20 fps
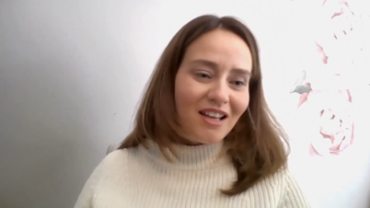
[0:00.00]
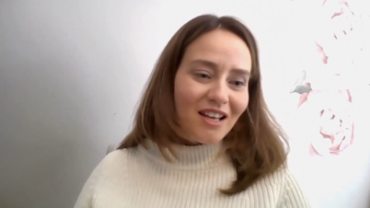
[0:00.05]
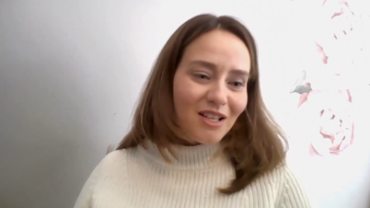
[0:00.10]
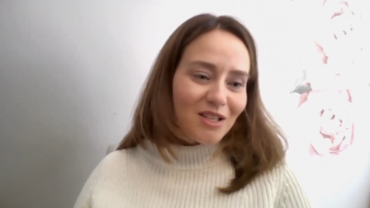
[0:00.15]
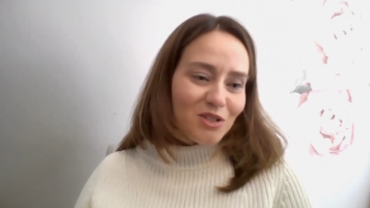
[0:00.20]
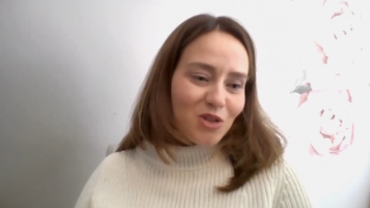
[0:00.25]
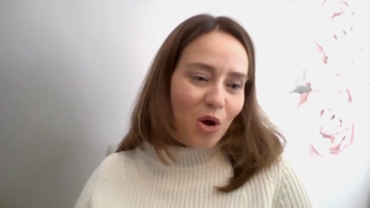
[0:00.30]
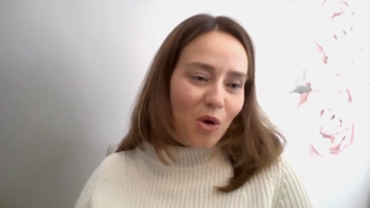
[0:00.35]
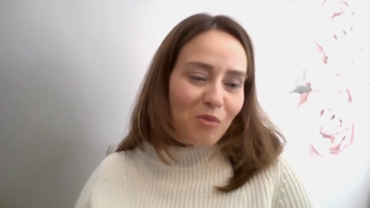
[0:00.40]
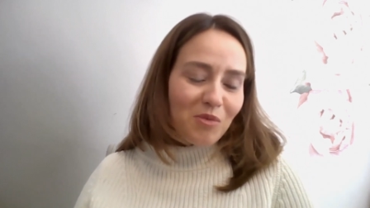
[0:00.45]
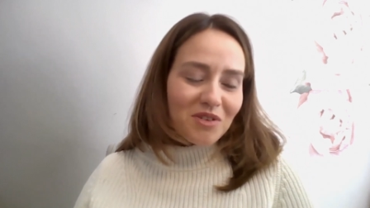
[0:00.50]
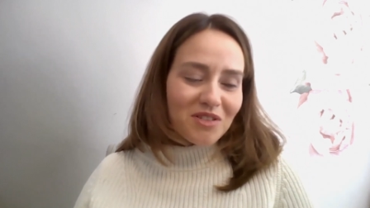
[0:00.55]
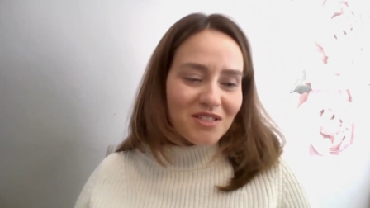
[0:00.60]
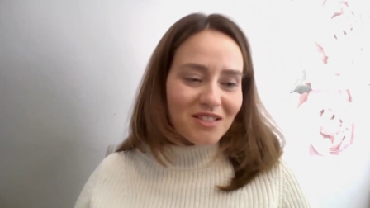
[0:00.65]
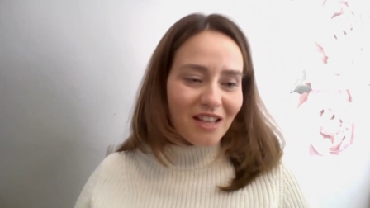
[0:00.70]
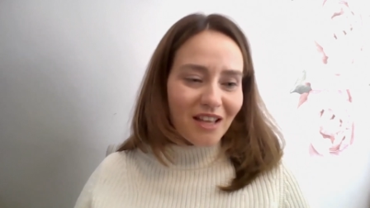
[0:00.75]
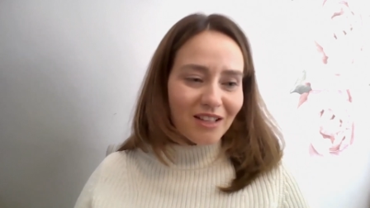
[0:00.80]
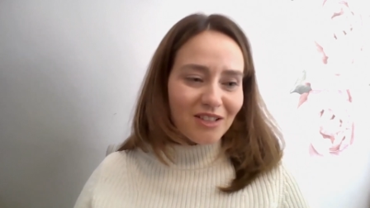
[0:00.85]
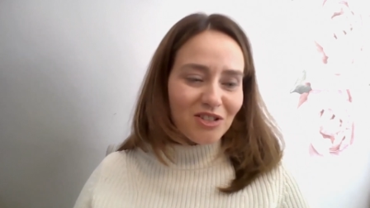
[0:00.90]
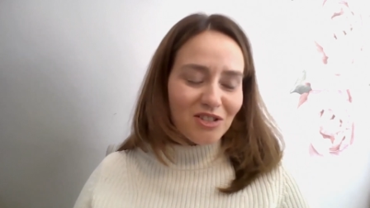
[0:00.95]
and it's almost
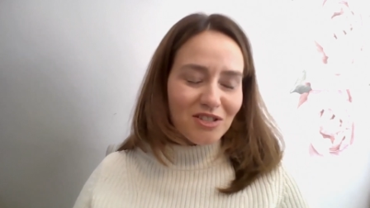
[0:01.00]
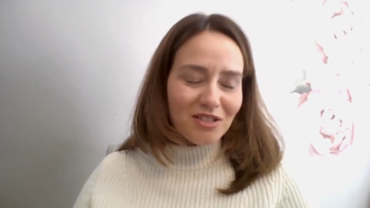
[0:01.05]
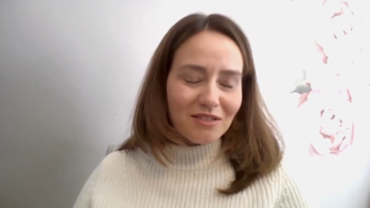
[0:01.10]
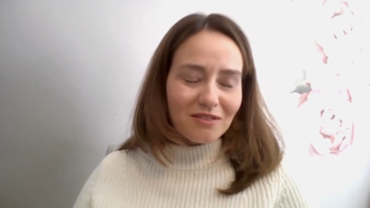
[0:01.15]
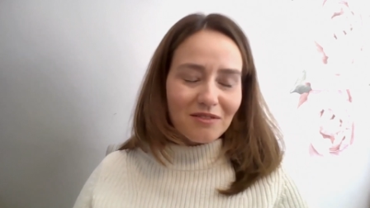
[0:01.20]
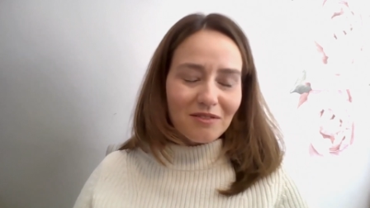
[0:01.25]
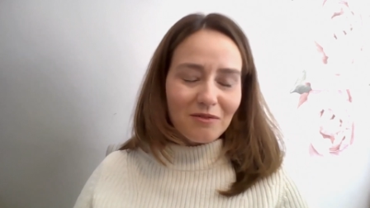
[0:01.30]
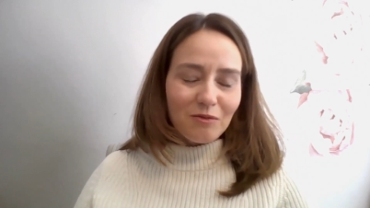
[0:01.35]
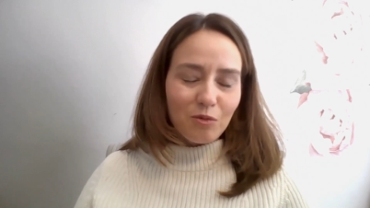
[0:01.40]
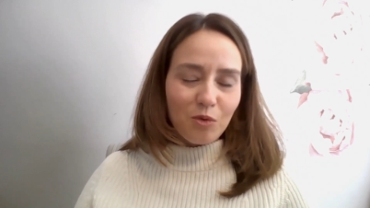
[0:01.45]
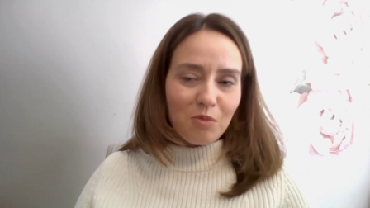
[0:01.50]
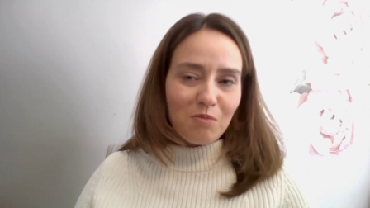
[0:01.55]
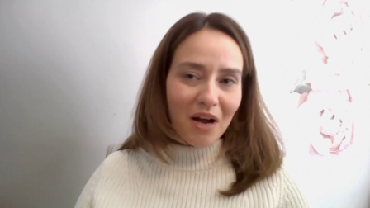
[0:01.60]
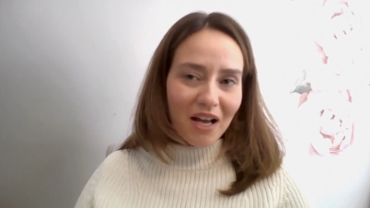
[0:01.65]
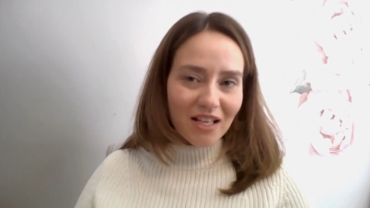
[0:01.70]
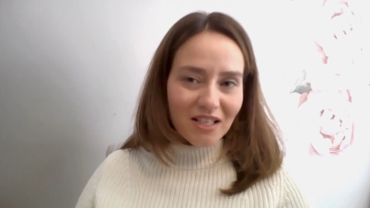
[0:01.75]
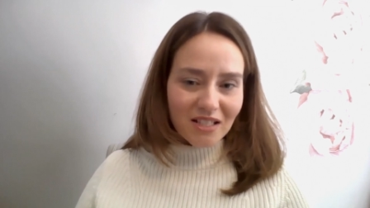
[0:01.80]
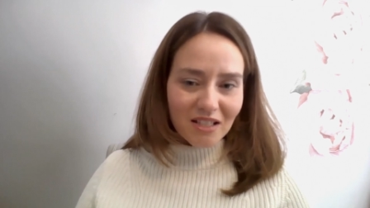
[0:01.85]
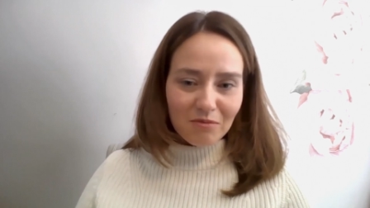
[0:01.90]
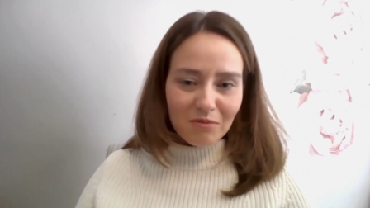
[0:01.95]
like just
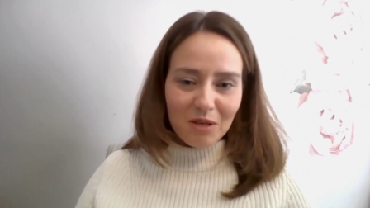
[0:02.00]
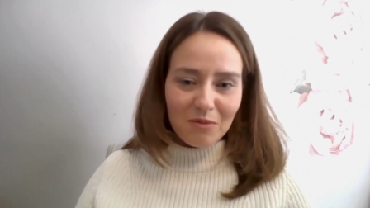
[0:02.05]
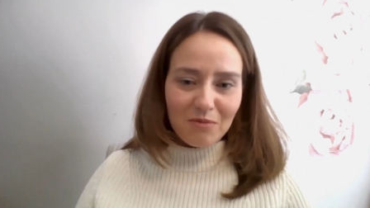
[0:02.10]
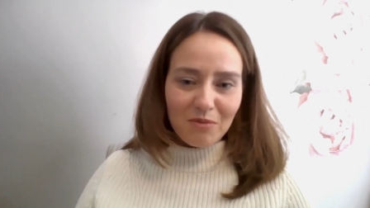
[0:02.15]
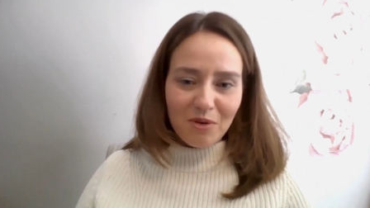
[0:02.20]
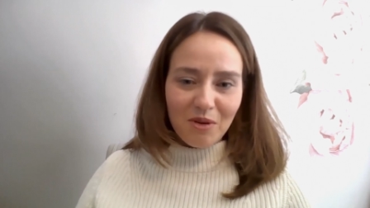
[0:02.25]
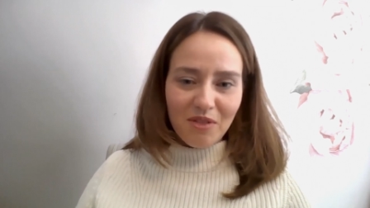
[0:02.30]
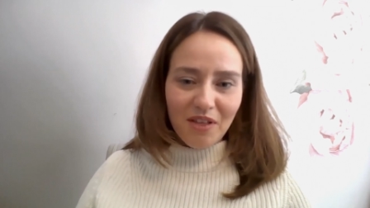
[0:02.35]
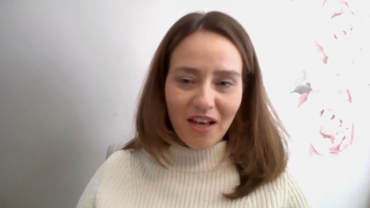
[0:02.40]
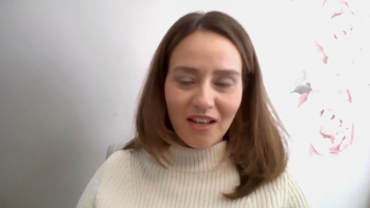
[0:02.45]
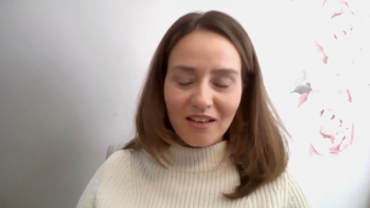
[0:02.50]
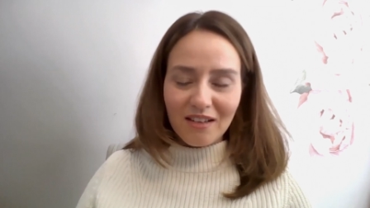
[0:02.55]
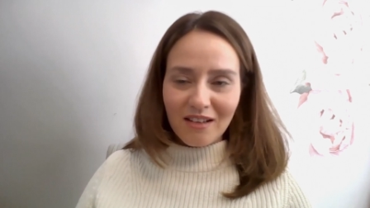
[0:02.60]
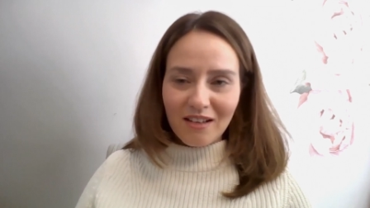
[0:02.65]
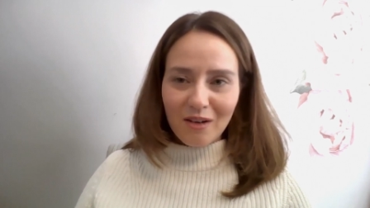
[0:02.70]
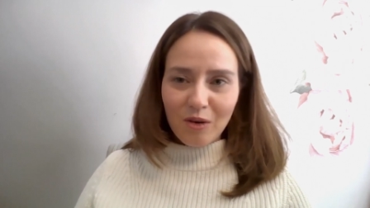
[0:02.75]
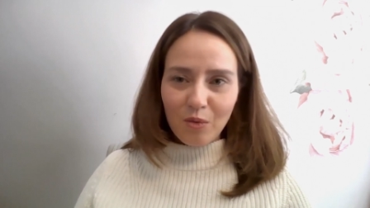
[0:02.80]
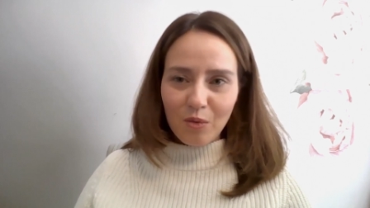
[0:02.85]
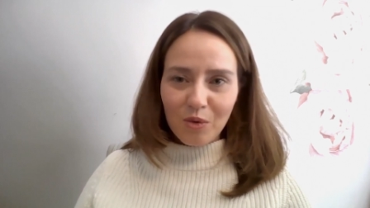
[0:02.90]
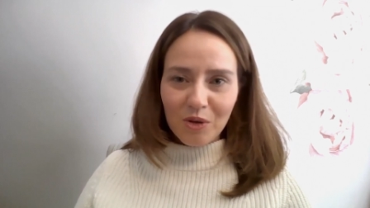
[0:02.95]
reminding people that
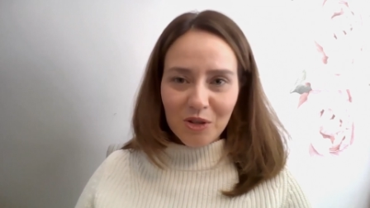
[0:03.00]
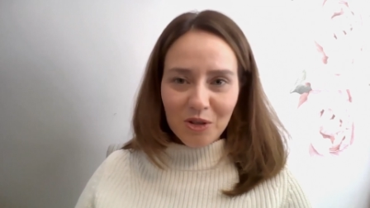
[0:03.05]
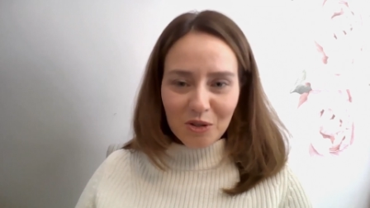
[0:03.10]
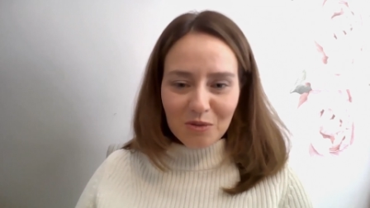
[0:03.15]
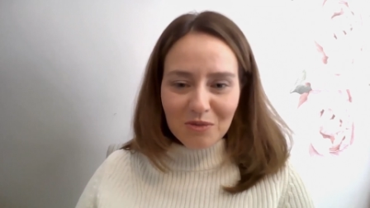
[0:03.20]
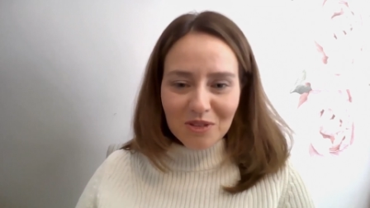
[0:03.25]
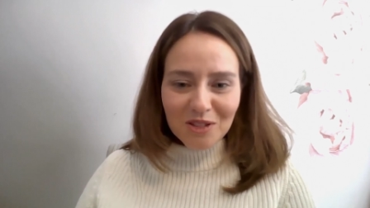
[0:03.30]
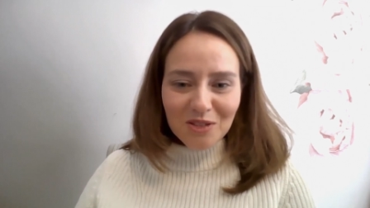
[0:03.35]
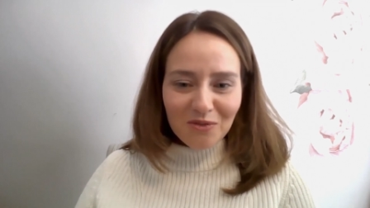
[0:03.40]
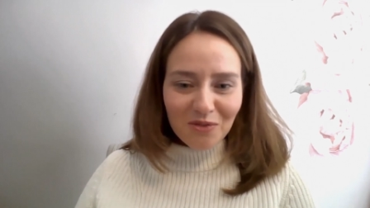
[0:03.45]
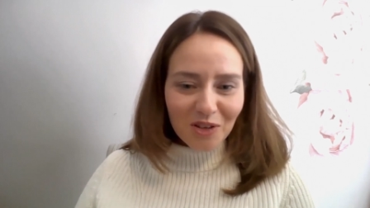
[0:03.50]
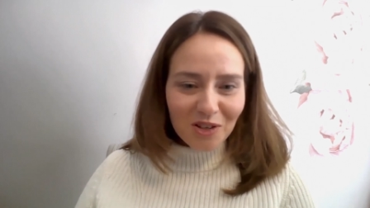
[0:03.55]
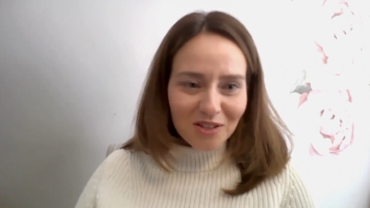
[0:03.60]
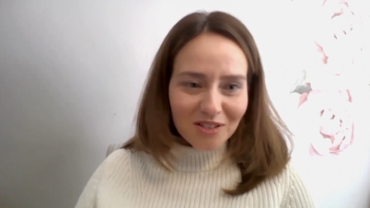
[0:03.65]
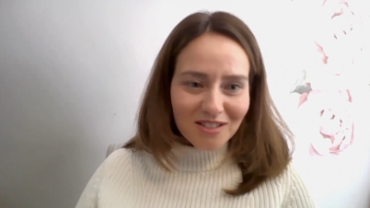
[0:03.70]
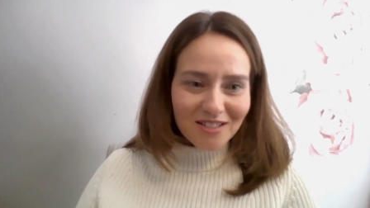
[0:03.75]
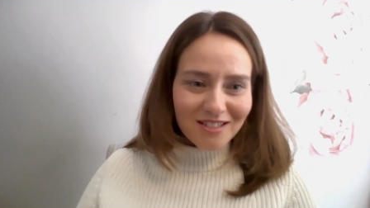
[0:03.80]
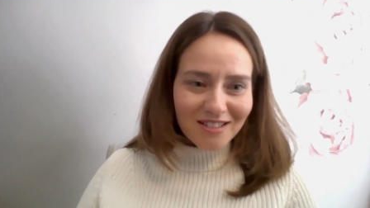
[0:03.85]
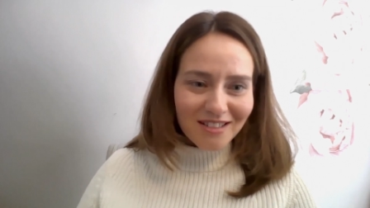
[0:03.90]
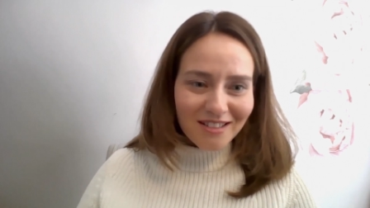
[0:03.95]
we're humans
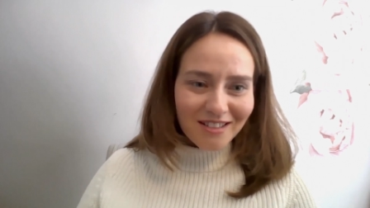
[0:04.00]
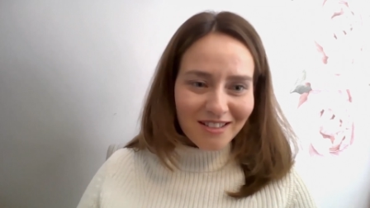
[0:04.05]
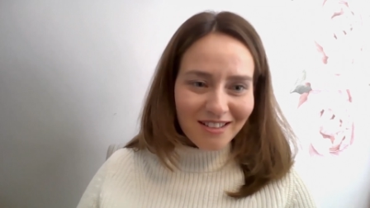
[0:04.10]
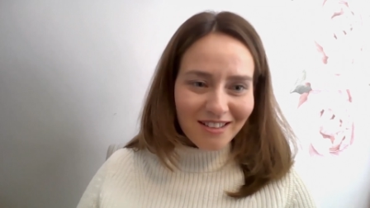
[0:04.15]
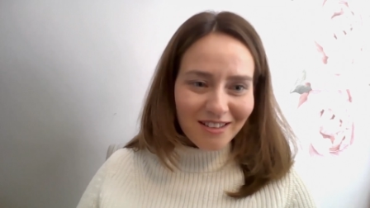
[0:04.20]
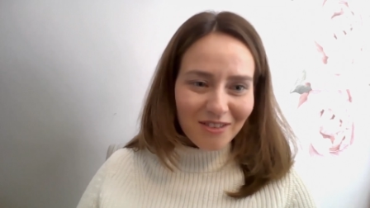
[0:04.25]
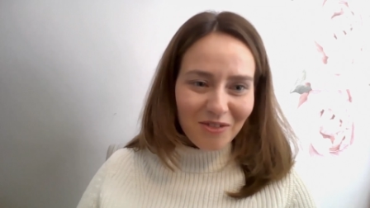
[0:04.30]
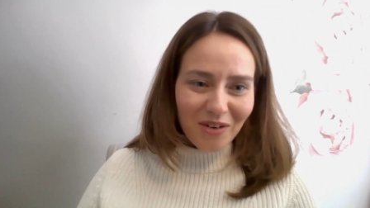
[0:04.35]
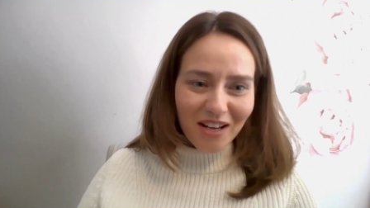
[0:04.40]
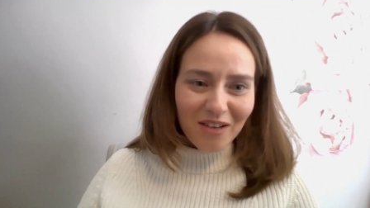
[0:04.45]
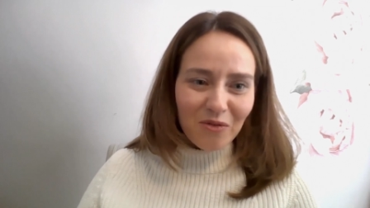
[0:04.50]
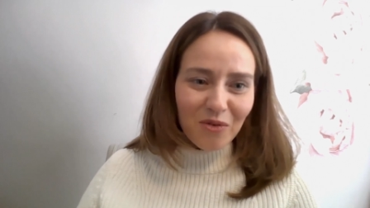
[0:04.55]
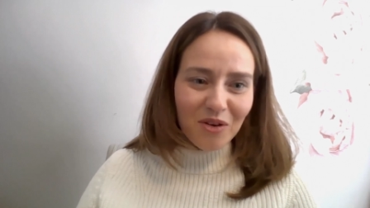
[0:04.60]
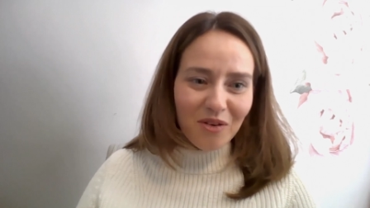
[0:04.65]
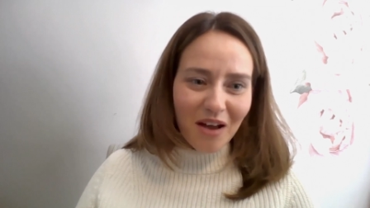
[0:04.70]
first right yes.